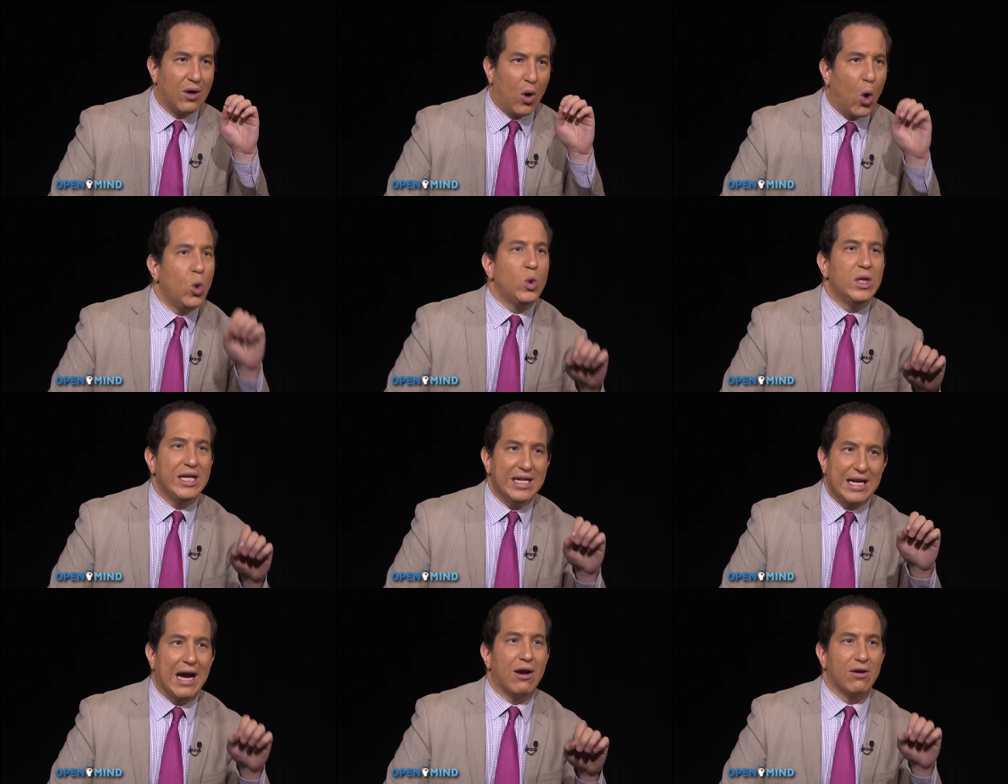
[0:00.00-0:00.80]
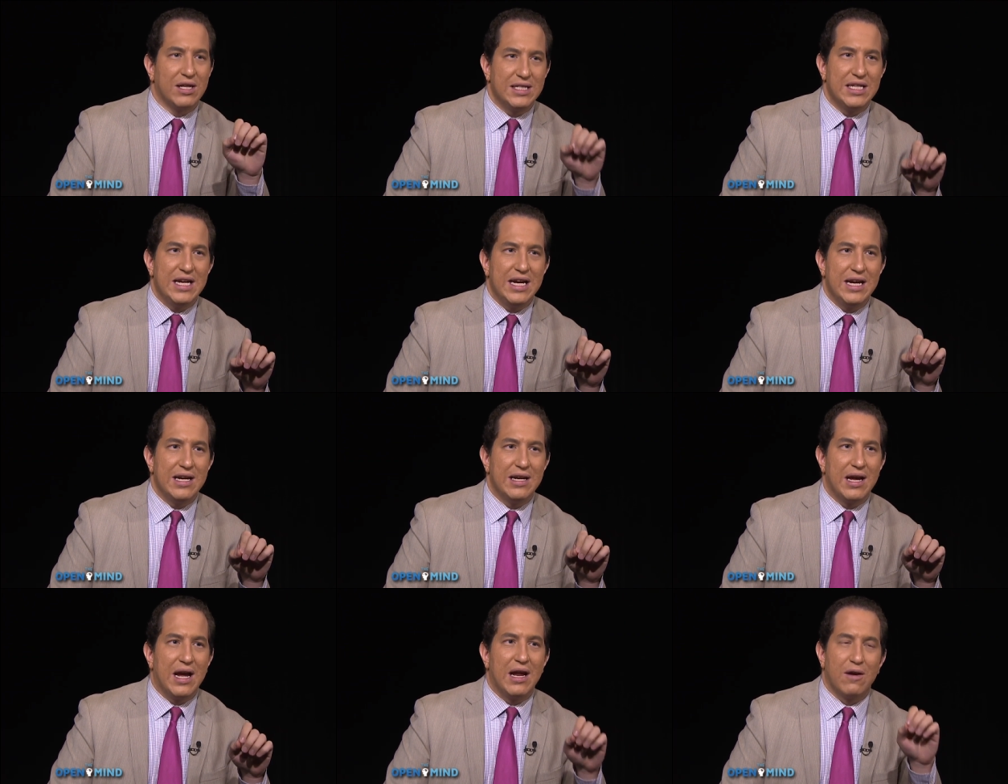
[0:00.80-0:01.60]
only
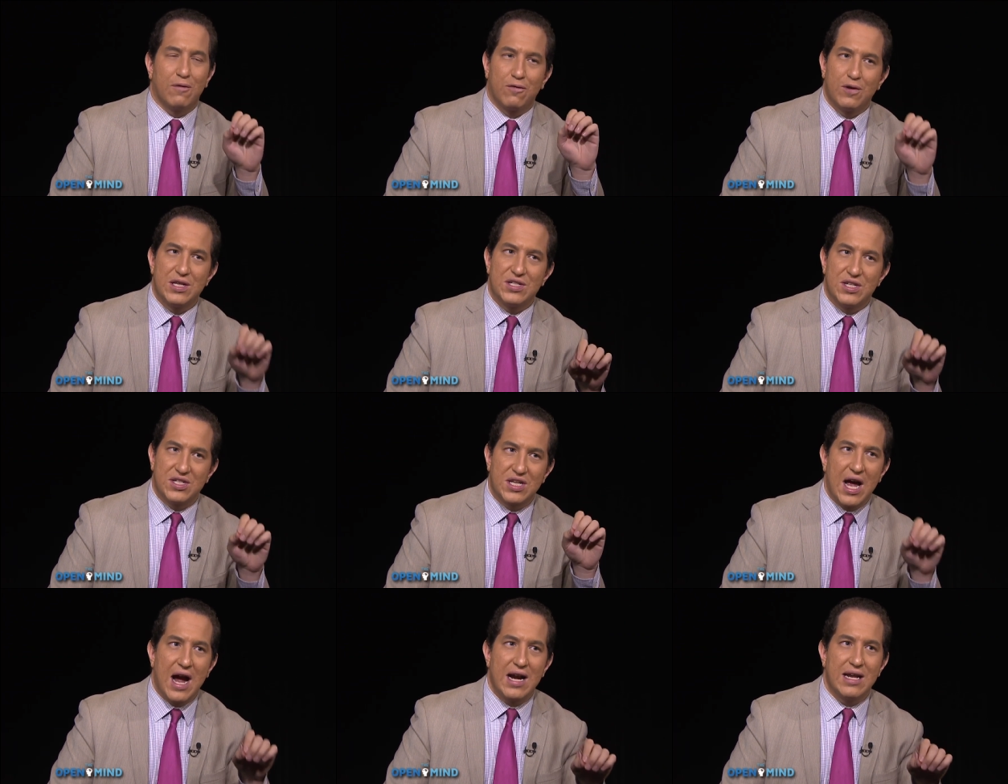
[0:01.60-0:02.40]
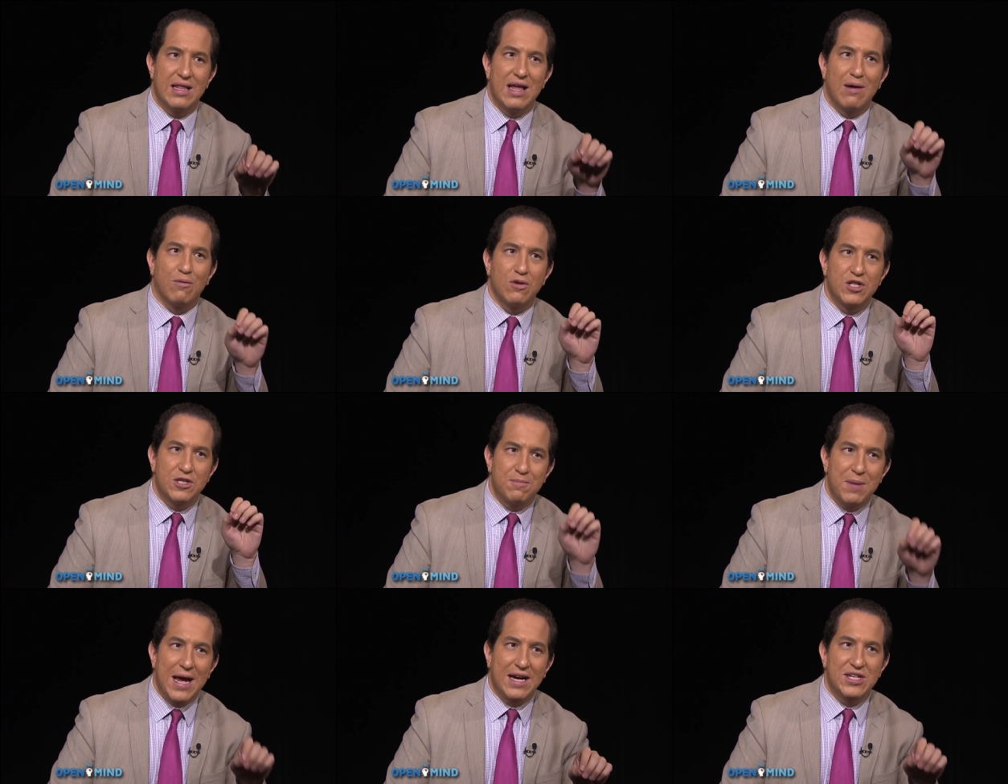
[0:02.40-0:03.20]
guaranteed in a free society that
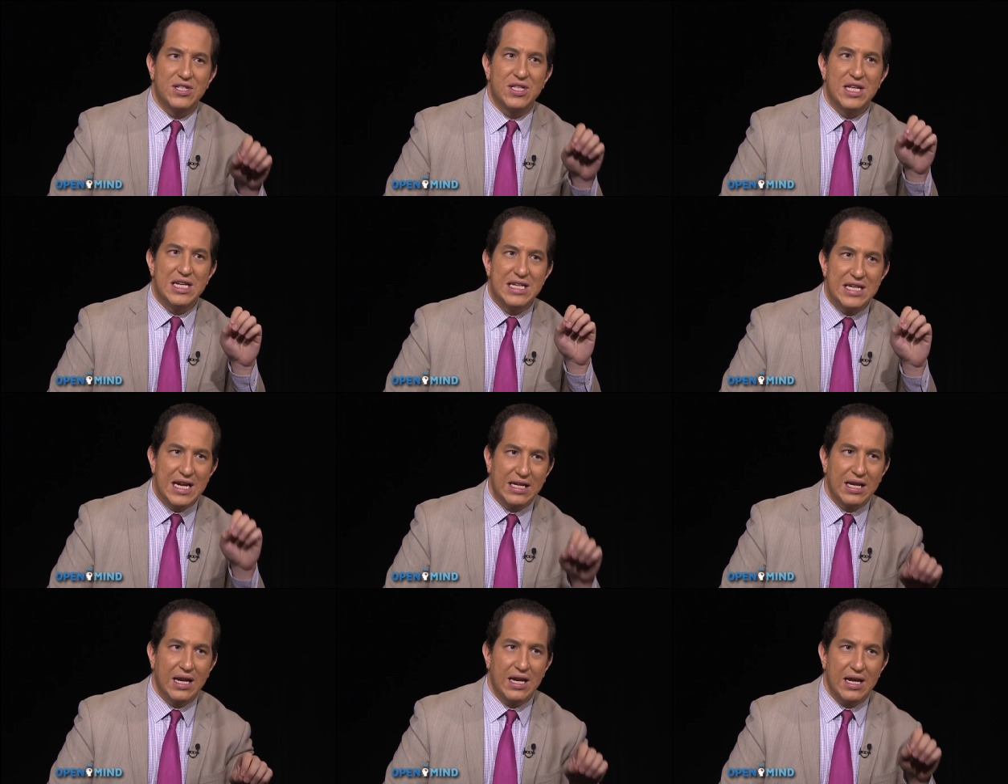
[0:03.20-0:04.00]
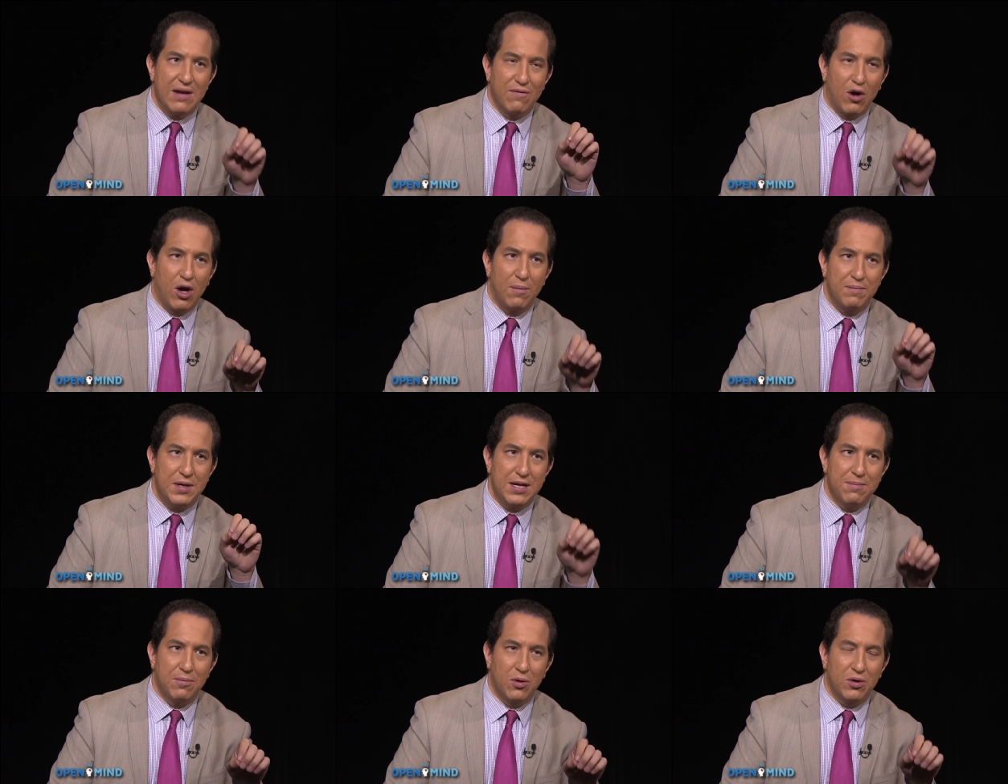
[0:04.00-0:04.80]
respects the dignity of all
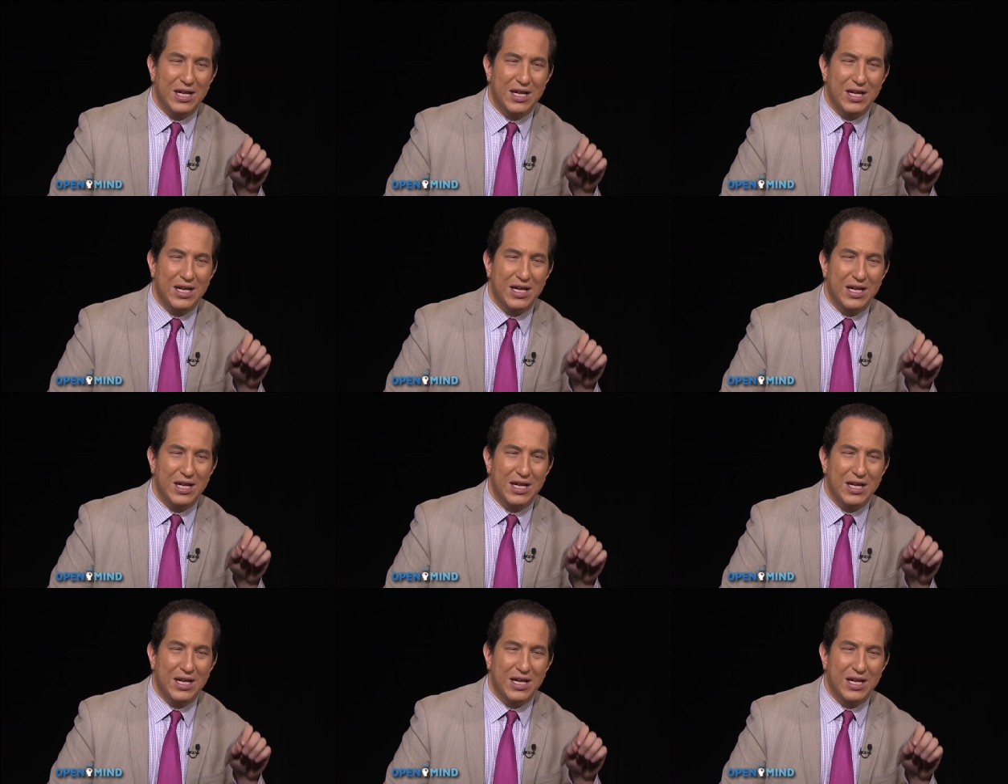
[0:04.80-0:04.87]
people.